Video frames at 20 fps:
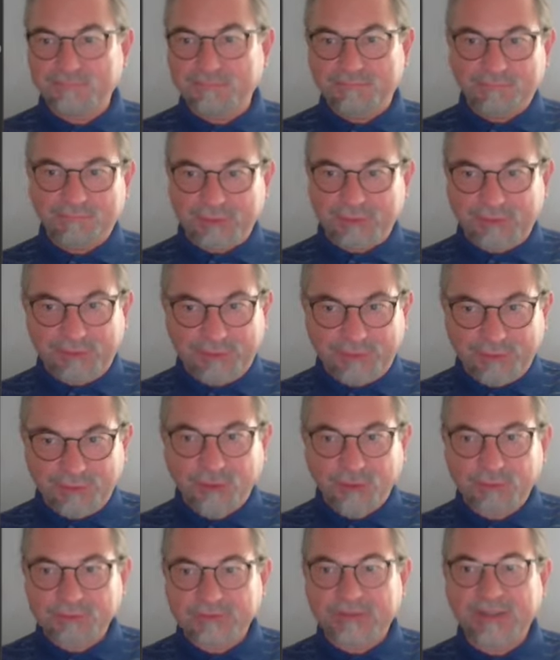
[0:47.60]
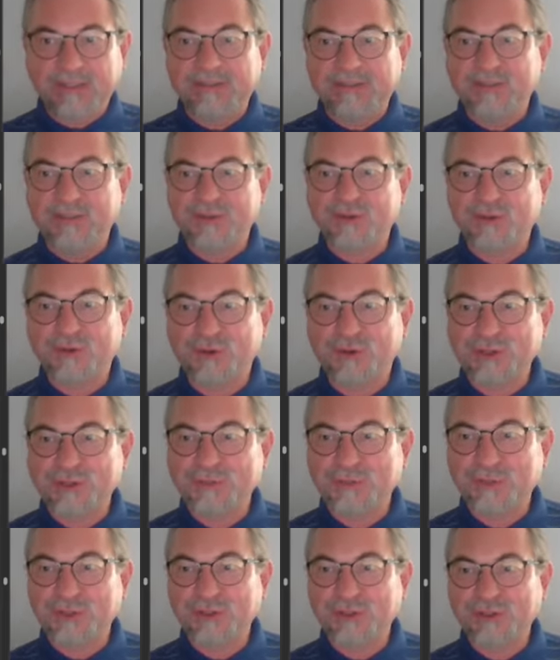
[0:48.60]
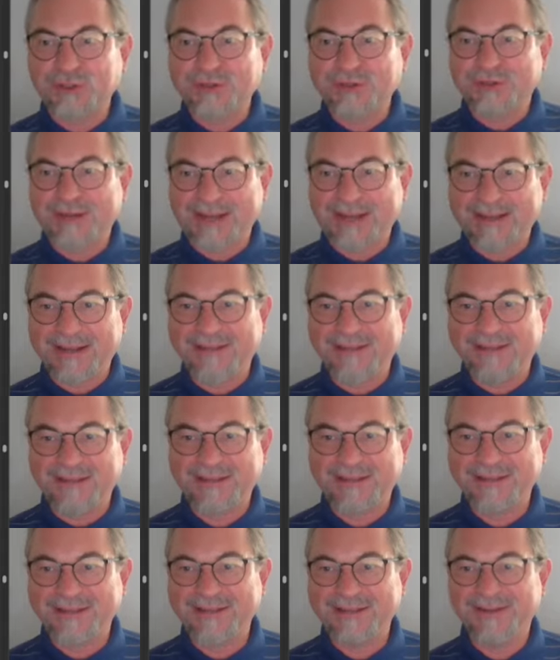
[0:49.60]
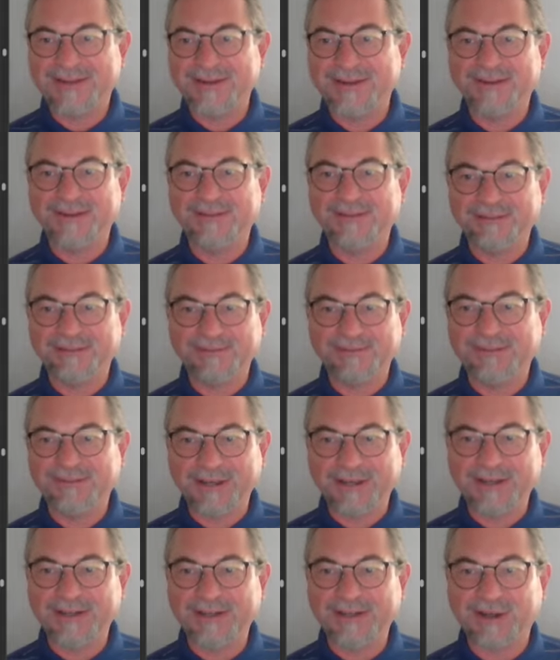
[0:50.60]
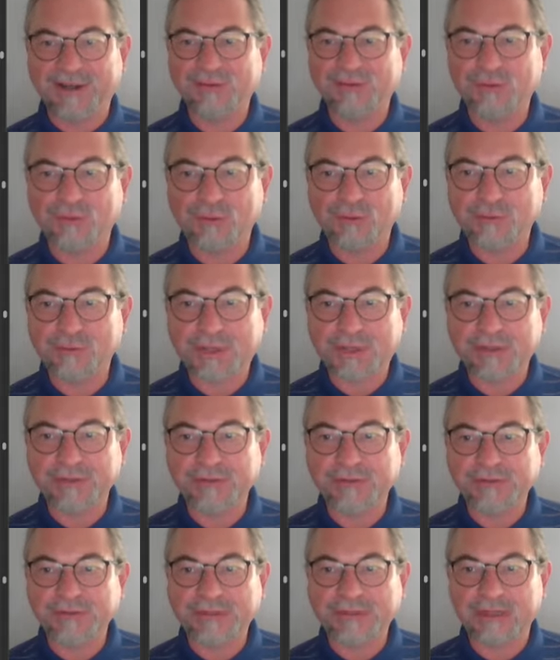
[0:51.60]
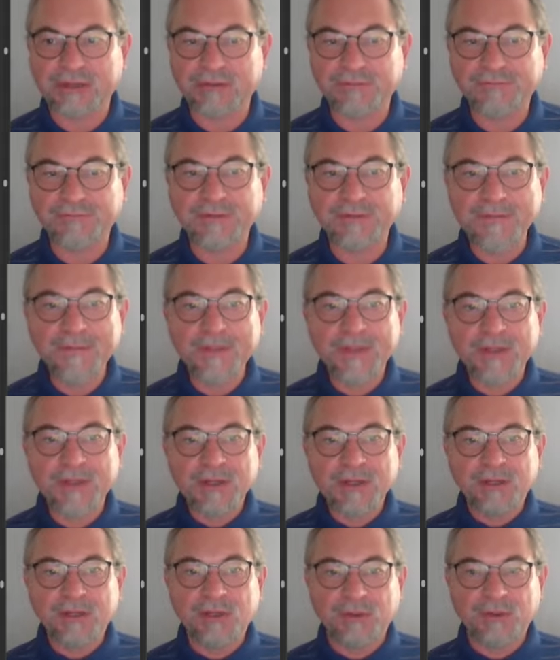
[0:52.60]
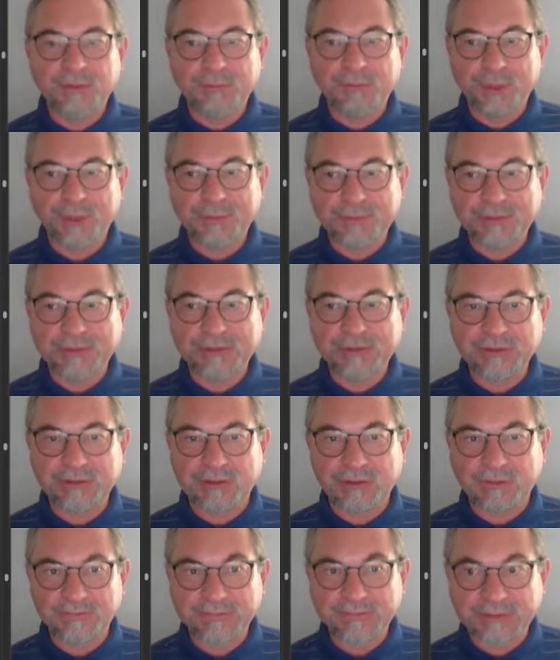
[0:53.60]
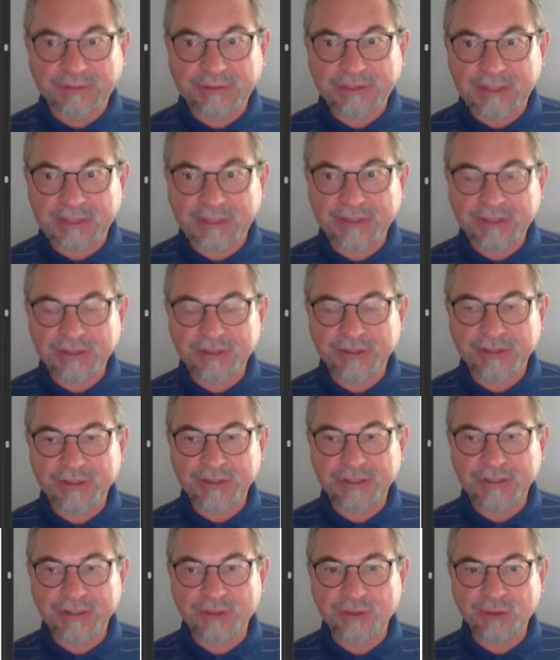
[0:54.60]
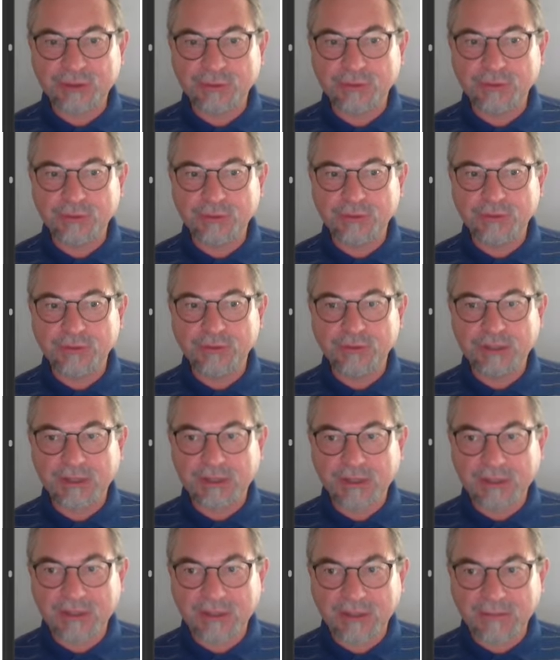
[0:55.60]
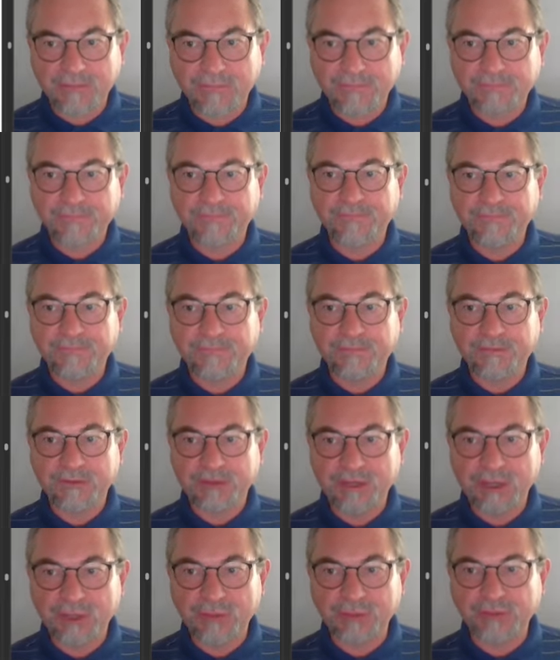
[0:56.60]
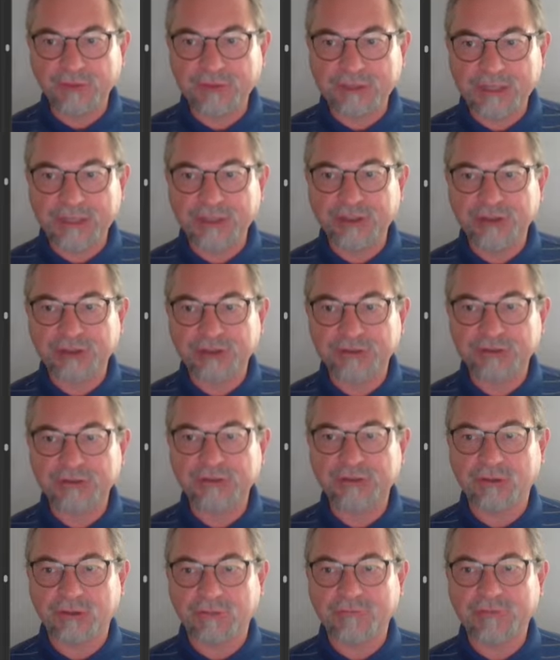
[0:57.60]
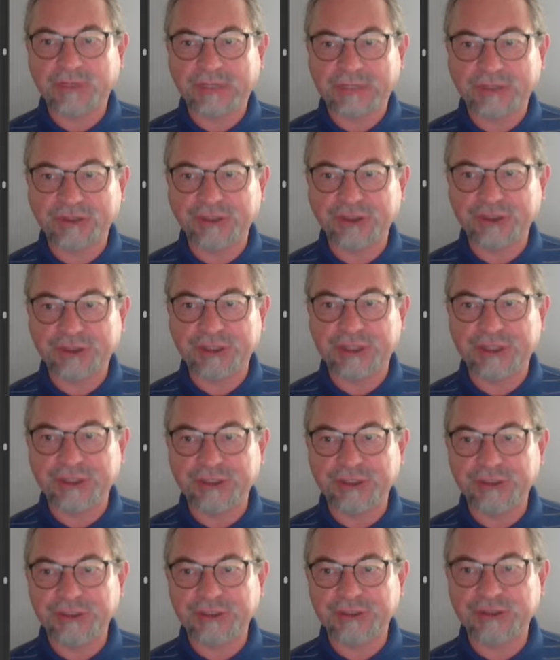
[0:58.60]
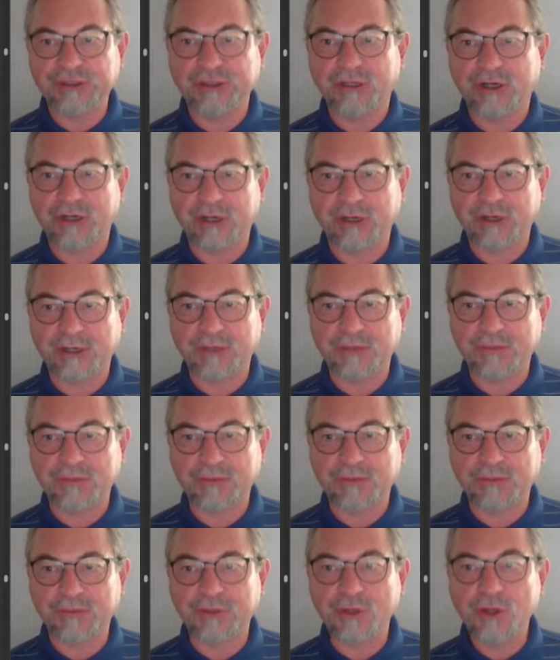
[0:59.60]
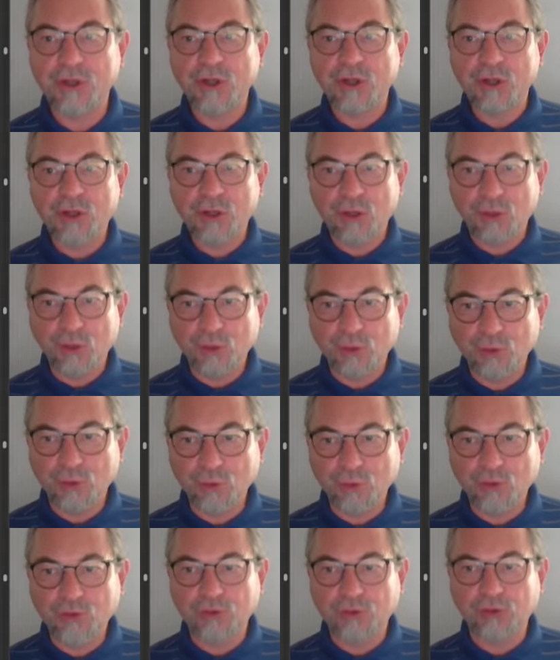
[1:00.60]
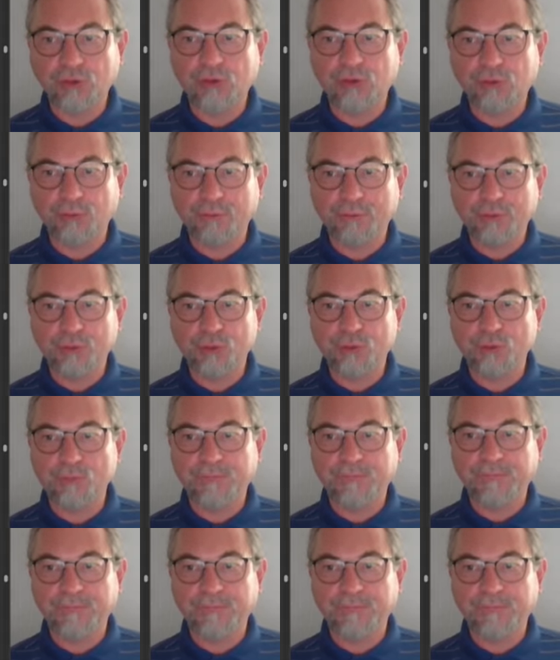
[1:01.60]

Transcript: but you don't take this course because you can uh, figure it out all by yourself. No, the purpose of this lecture is to give illustrations of an exchange argument used to prove